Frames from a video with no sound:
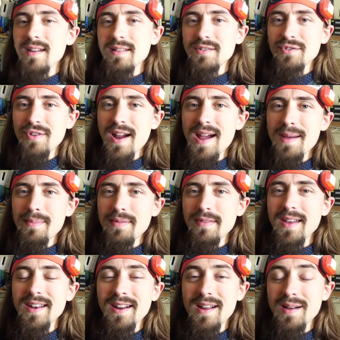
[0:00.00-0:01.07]
strap
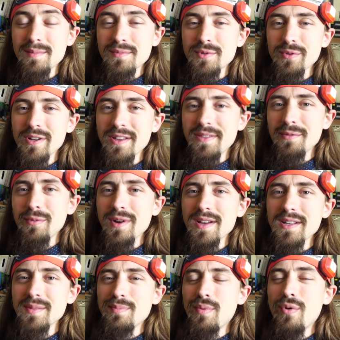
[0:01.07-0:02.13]
that it comes with
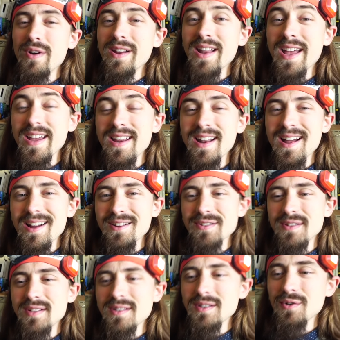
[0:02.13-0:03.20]
weighs 0.8
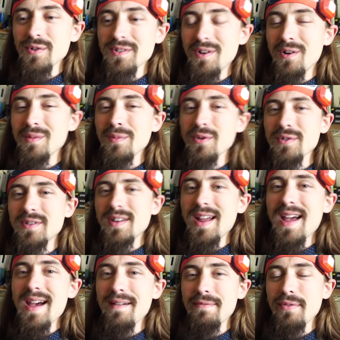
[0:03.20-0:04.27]
ounces, so it's almost
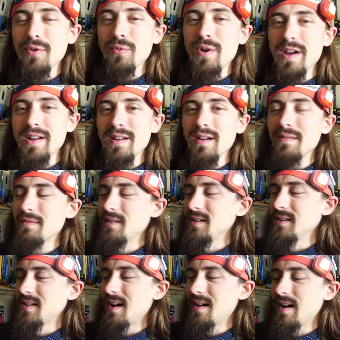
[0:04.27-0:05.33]
half the weight of the
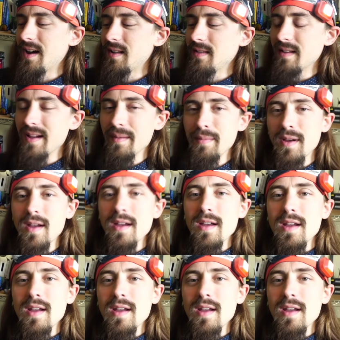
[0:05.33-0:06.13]
entire headlamp.